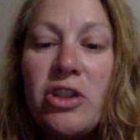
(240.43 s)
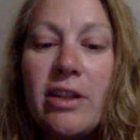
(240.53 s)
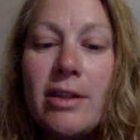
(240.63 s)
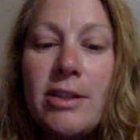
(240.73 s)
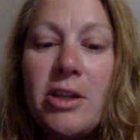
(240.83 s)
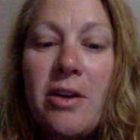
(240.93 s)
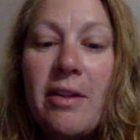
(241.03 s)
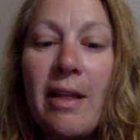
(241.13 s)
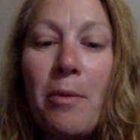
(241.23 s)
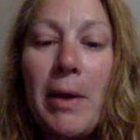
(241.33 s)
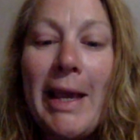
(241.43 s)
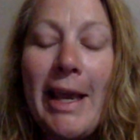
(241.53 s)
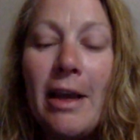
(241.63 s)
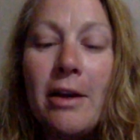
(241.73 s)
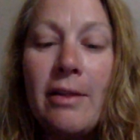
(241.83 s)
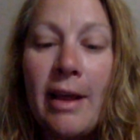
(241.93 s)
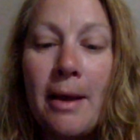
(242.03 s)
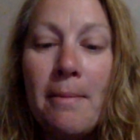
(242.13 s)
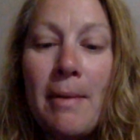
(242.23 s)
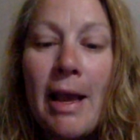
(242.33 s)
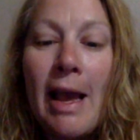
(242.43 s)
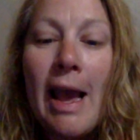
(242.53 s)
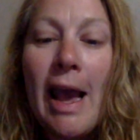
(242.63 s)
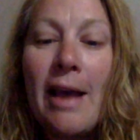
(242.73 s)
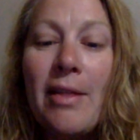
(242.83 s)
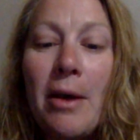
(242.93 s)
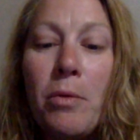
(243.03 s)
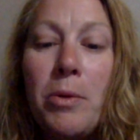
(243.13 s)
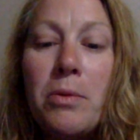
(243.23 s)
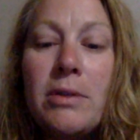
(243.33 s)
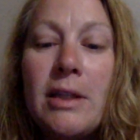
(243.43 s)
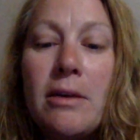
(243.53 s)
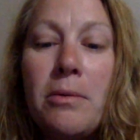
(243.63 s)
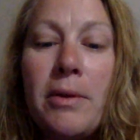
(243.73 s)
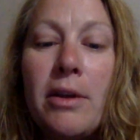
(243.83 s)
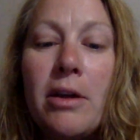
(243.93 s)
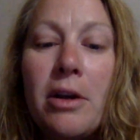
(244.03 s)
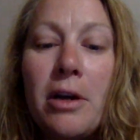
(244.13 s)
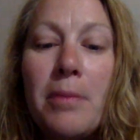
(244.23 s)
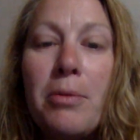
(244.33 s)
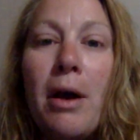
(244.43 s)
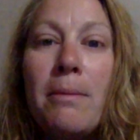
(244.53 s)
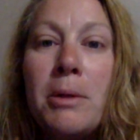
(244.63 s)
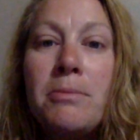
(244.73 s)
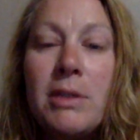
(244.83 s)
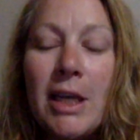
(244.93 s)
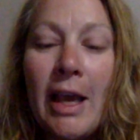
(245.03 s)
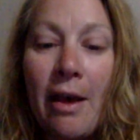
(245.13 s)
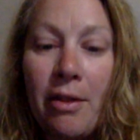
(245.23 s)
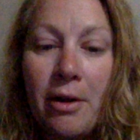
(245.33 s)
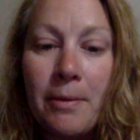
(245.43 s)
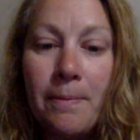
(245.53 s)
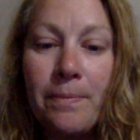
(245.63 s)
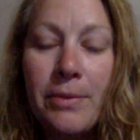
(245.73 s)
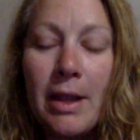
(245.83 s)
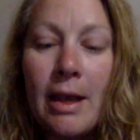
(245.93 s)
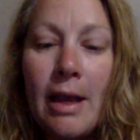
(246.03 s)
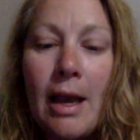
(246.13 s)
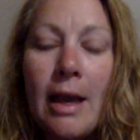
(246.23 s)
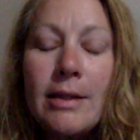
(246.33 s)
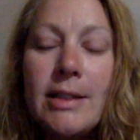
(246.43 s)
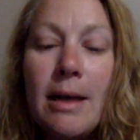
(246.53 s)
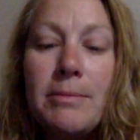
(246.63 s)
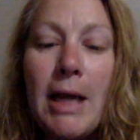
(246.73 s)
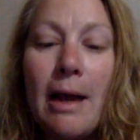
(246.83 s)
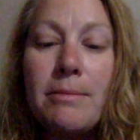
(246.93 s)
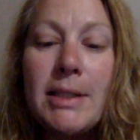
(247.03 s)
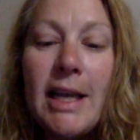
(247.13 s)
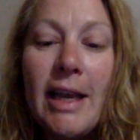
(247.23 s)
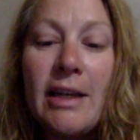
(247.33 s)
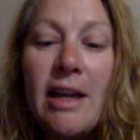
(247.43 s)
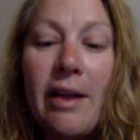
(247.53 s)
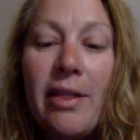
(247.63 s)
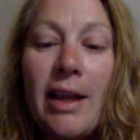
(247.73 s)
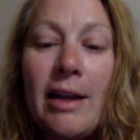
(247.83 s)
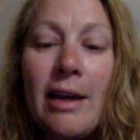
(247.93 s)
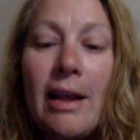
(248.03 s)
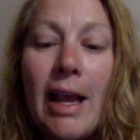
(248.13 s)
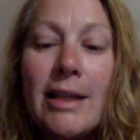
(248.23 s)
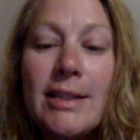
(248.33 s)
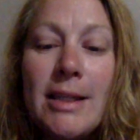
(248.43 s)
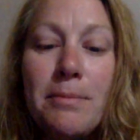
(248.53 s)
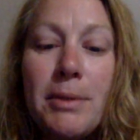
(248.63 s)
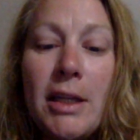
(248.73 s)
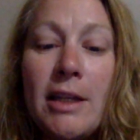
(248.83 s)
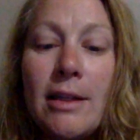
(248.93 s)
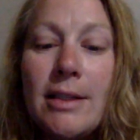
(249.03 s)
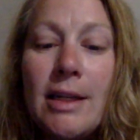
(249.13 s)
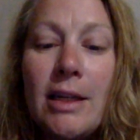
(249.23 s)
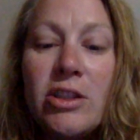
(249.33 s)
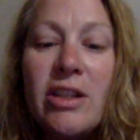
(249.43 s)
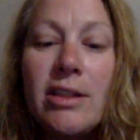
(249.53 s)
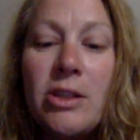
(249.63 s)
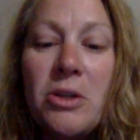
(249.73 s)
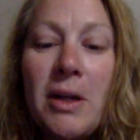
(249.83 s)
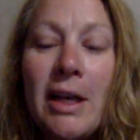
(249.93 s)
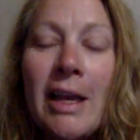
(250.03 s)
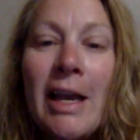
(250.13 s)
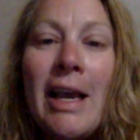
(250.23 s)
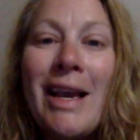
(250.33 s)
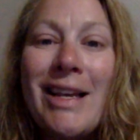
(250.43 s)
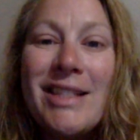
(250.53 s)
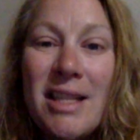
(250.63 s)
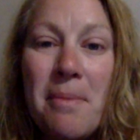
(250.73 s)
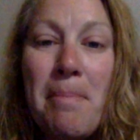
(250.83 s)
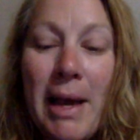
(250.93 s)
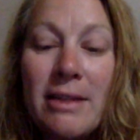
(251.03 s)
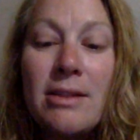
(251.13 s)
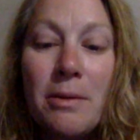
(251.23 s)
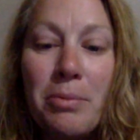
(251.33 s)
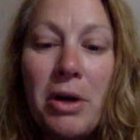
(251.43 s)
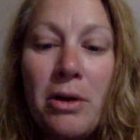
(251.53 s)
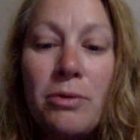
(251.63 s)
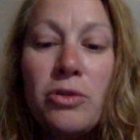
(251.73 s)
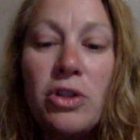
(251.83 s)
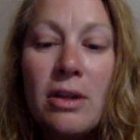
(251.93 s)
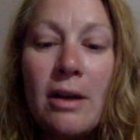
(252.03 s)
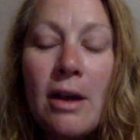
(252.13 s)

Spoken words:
to the student that we hear them and that we will deal with the current problem together. Sometimes saying nothing and simply listening to the student is the best approach.